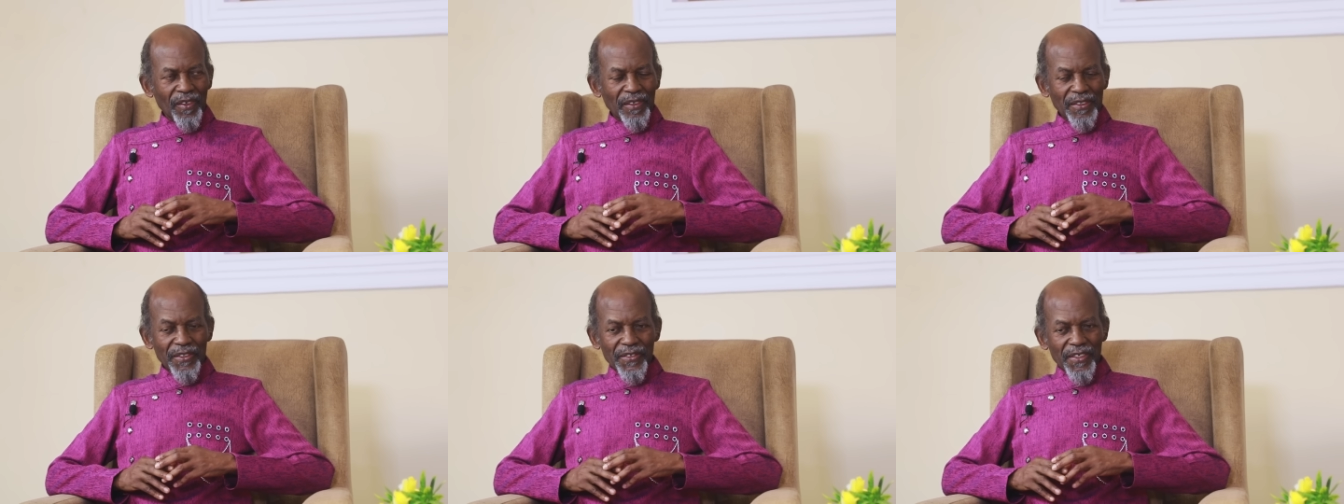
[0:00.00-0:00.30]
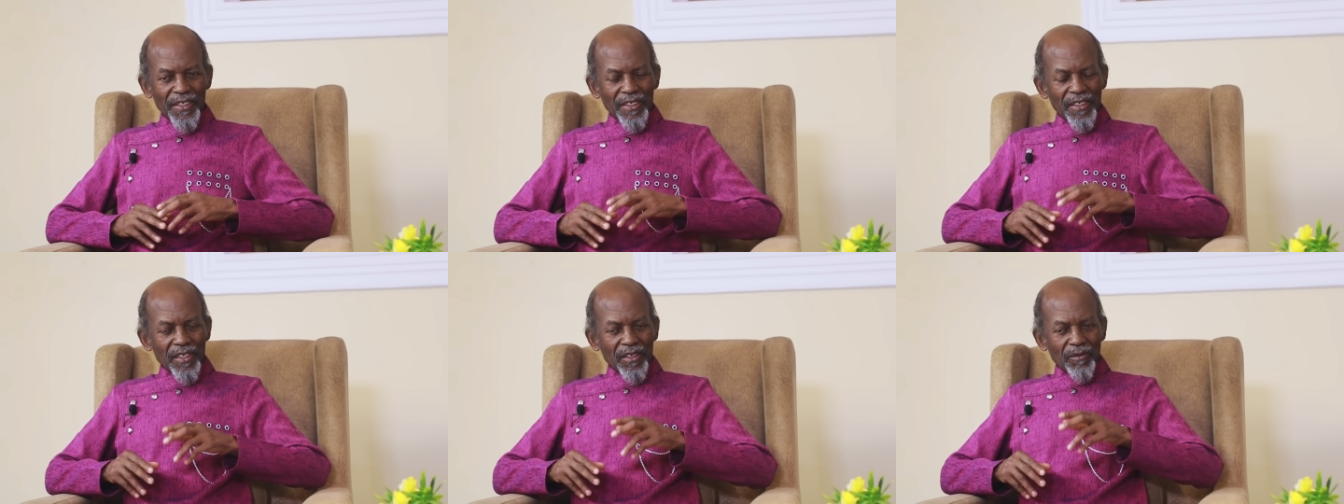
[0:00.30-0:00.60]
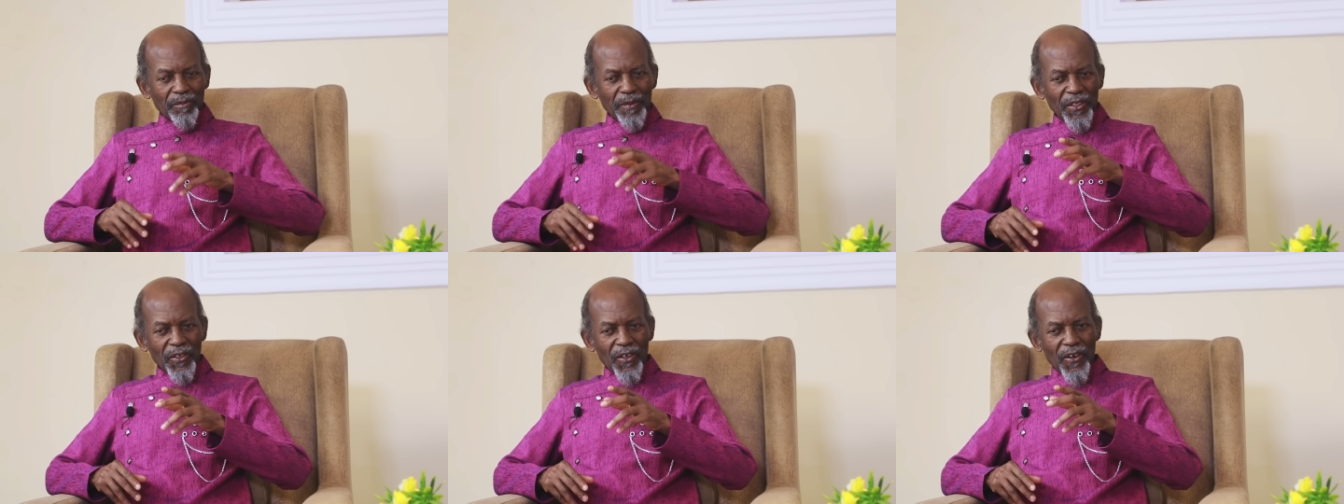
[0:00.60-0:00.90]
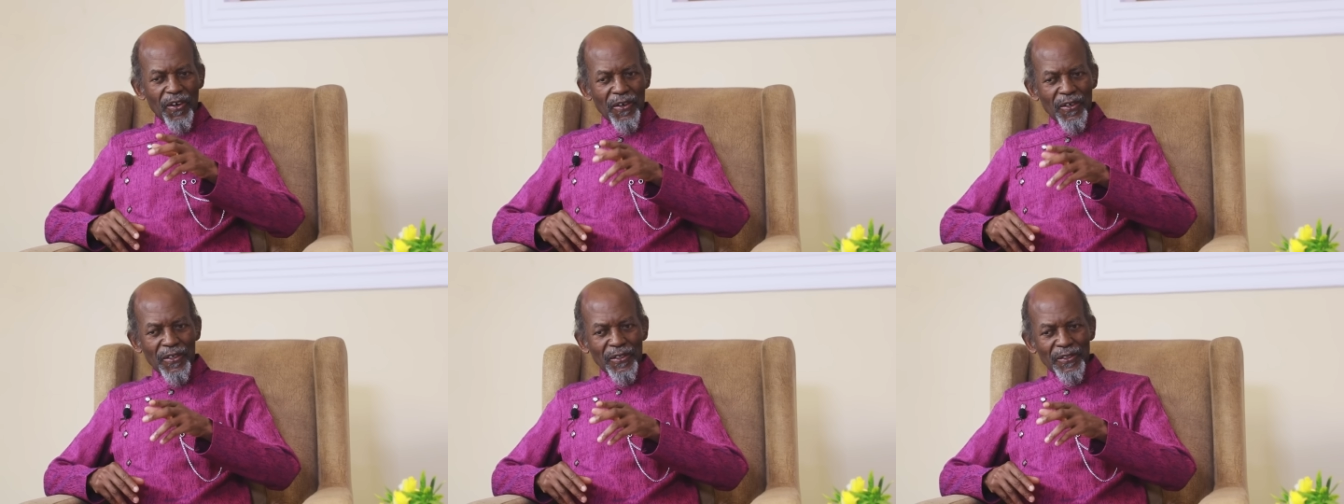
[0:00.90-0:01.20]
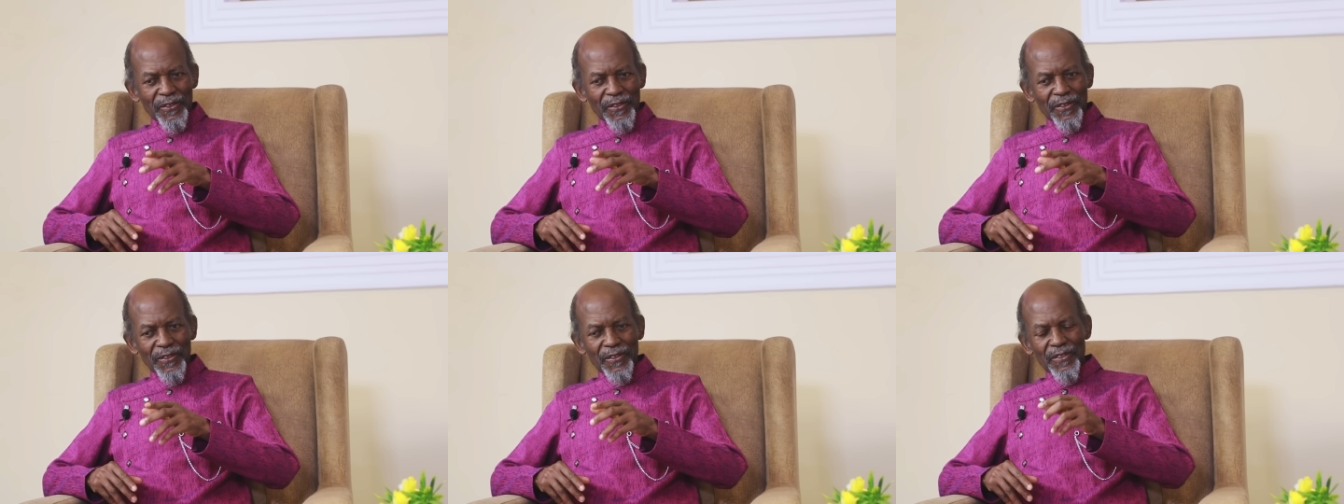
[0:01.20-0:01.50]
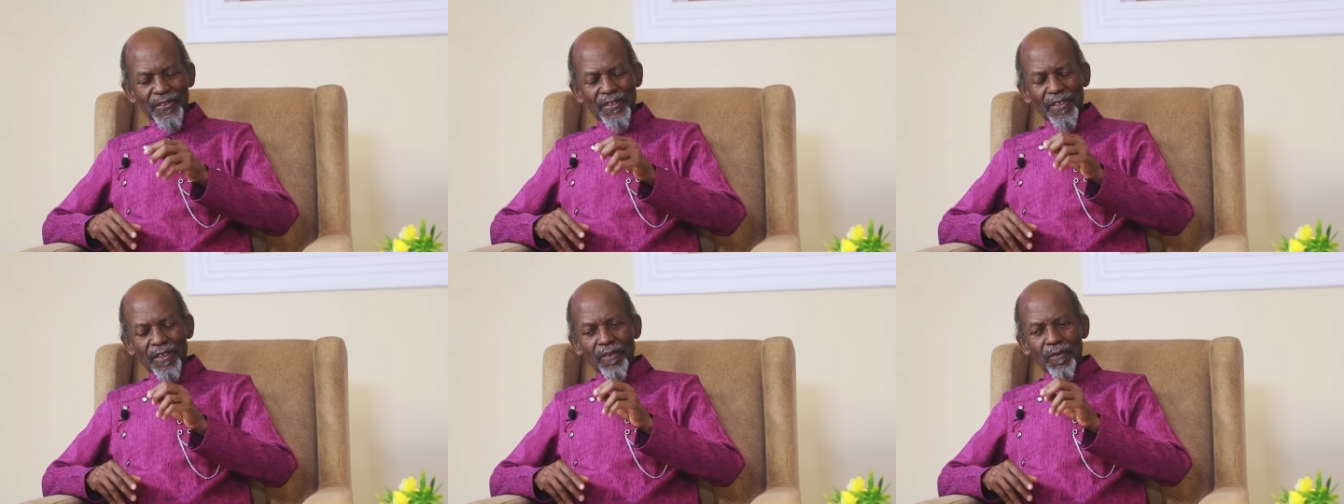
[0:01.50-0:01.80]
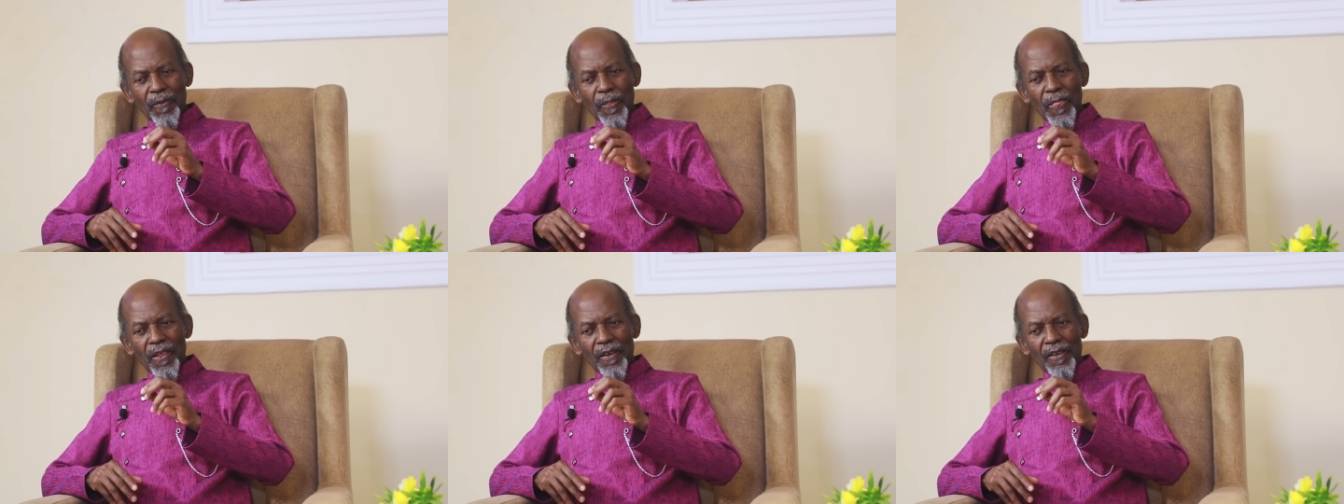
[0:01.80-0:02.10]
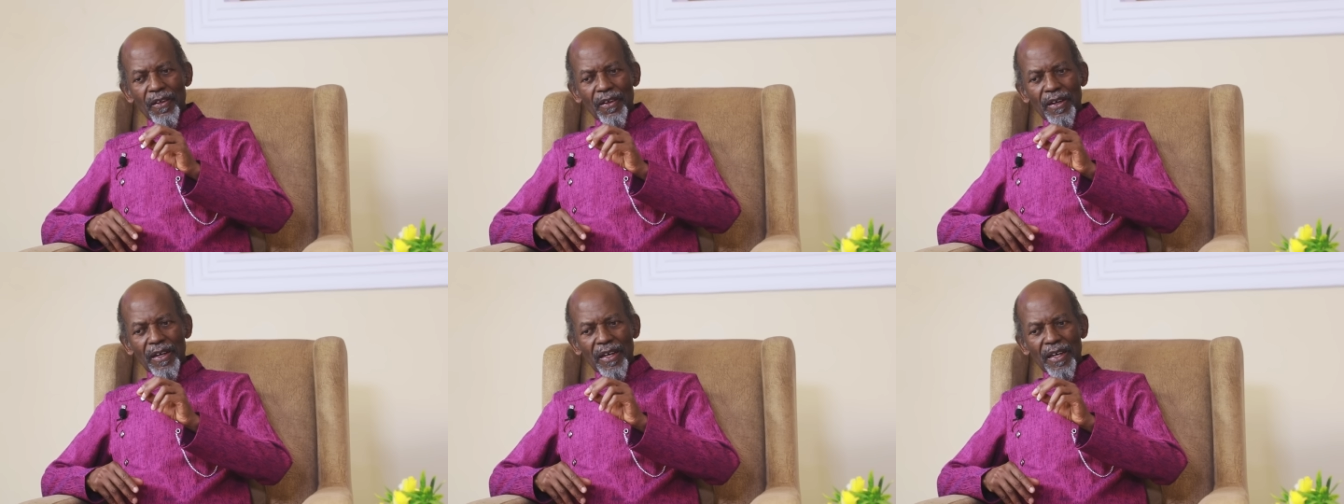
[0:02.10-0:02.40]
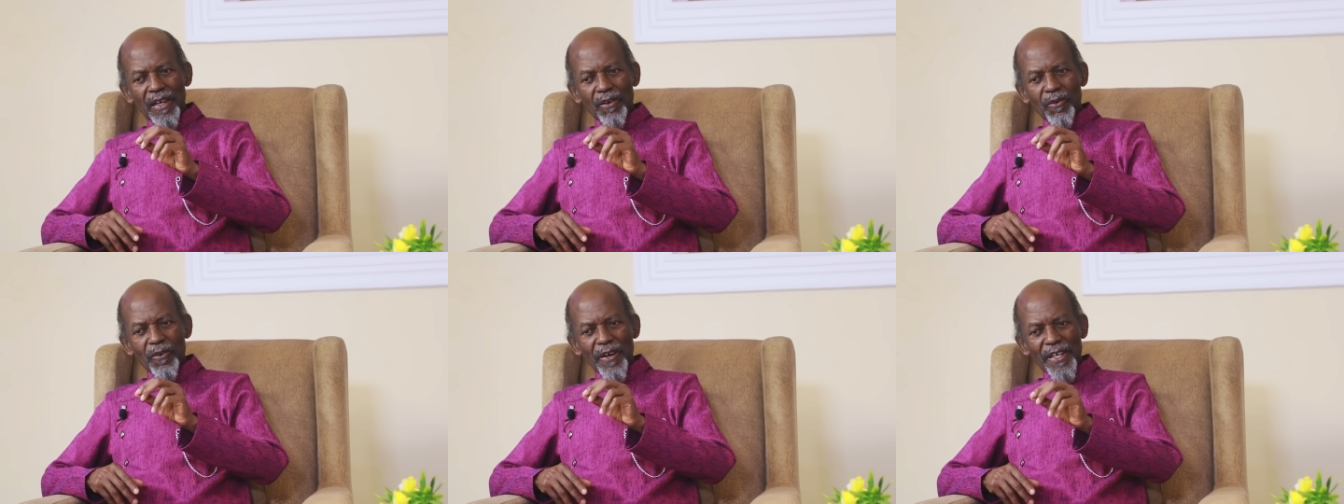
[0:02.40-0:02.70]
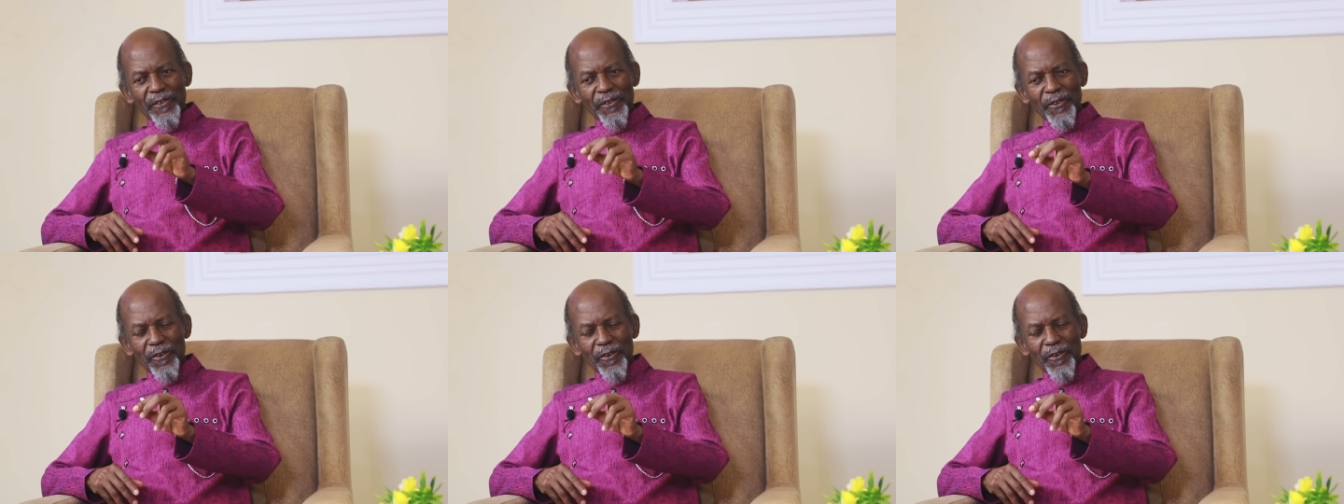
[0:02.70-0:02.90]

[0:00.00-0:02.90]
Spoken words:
You see, because when